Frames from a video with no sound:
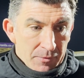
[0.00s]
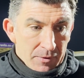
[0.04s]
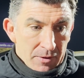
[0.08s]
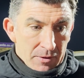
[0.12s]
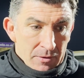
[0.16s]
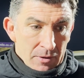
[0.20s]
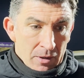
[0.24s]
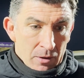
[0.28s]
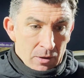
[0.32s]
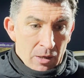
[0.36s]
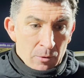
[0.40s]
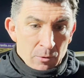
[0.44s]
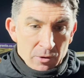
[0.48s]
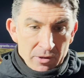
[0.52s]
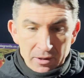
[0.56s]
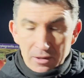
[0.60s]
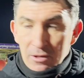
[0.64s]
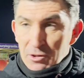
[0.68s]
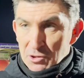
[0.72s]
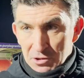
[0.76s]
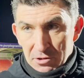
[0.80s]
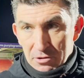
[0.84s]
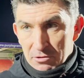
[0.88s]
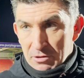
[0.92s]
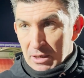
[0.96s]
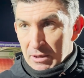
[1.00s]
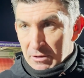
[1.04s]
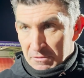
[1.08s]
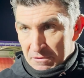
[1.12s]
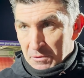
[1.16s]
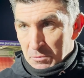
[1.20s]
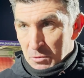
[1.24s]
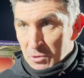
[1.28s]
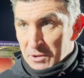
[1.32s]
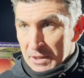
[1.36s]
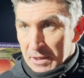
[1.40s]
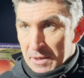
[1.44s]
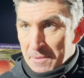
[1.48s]
So I want to concentrate on the
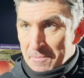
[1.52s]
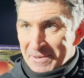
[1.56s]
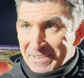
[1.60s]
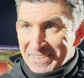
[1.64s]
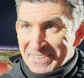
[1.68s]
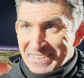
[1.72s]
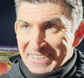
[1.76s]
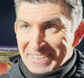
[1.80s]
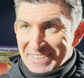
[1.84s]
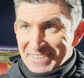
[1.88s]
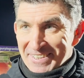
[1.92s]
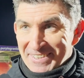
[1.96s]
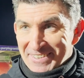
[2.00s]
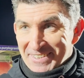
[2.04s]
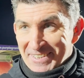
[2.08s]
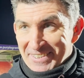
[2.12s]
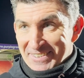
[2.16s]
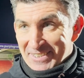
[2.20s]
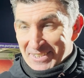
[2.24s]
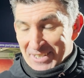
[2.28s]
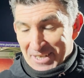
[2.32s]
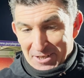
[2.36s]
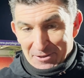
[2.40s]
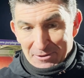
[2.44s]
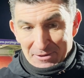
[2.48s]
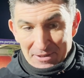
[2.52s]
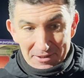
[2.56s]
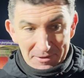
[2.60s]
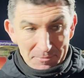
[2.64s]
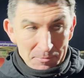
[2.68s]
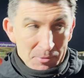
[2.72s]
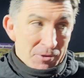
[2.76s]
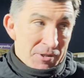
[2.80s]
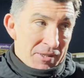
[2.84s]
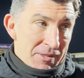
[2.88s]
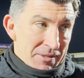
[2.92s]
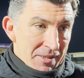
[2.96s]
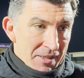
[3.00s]
football team. This is, you know, these
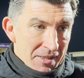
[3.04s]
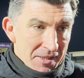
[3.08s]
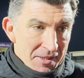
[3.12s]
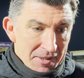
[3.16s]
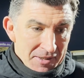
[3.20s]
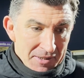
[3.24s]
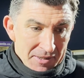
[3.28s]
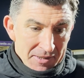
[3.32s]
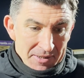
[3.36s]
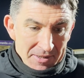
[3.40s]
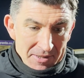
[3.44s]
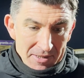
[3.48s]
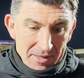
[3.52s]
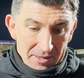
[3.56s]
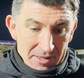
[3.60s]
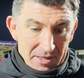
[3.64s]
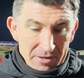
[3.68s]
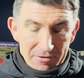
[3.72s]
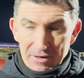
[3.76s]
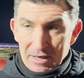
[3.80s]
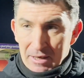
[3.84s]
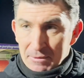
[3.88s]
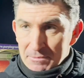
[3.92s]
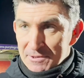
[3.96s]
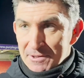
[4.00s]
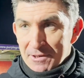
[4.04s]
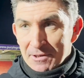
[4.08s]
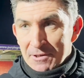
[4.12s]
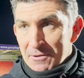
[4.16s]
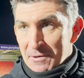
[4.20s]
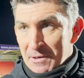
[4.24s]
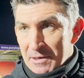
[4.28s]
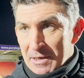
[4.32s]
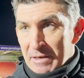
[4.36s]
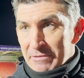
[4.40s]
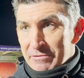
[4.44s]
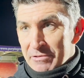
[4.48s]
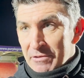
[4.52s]
boys are giving
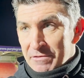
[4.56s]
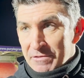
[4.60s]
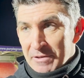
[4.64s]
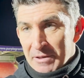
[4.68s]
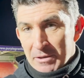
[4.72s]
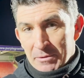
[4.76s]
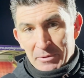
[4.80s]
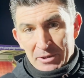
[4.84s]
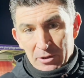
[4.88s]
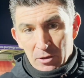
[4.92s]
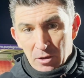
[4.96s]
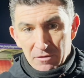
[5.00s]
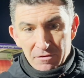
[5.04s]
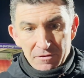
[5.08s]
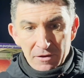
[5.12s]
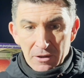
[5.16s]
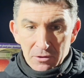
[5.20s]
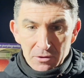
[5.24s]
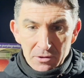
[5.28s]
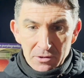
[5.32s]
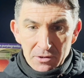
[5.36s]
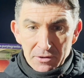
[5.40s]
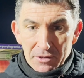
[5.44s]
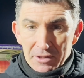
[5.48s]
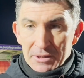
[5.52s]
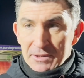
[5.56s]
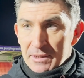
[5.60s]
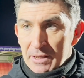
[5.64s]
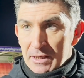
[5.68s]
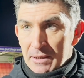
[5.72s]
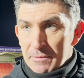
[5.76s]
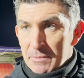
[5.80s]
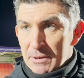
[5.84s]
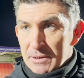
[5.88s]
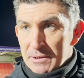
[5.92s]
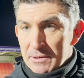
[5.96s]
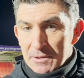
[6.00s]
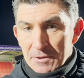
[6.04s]
absolutely everything, and we've got to focus on the
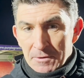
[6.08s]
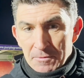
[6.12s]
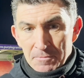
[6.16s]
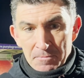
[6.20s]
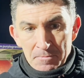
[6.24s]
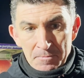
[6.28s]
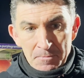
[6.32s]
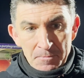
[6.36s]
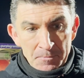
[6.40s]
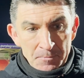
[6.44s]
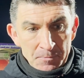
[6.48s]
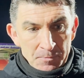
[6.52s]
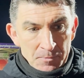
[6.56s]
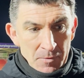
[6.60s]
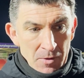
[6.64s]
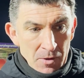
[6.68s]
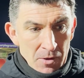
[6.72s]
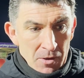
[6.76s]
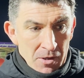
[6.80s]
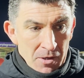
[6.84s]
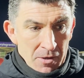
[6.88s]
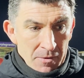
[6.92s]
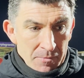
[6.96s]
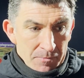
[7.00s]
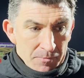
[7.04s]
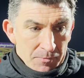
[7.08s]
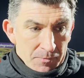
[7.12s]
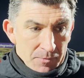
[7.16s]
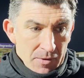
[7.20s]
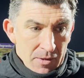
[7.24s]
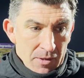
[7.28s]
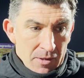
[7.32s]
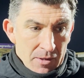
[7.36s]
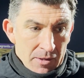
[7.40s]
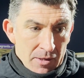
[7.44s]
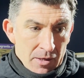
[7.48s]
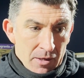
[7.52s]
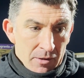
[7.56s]
team.
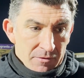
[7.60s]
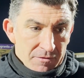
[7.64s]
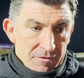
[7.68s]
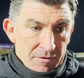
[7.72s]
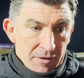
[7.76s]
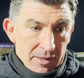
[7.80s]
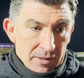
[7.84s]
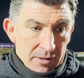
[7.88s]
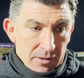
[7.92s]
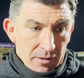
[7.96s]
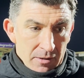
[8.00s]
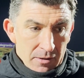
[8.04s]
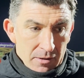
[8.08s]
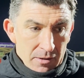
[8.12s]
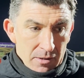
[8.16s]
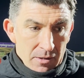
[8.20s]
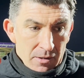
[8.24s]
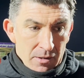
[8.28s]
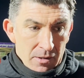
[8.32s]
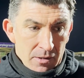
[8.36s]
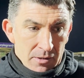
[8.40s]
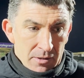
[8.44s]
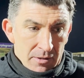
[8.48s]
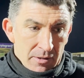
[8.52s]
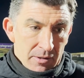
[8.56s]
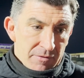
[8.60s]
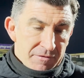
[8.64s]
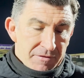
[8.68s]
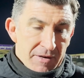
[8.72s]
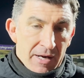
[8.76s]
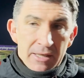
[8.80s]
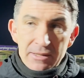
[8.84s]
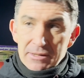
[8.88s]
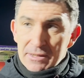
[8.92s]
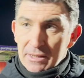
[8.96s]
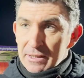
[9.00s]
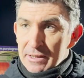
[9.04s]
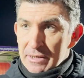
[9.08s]
And hopefully you see the
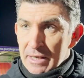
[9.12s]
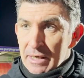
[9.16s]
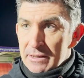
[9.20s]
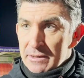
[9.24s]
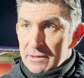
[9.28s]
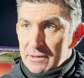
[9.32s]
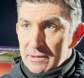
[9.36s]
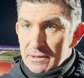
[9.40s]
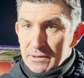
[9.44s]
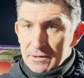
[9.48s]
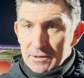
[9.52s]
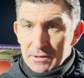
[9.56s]
fans at the end,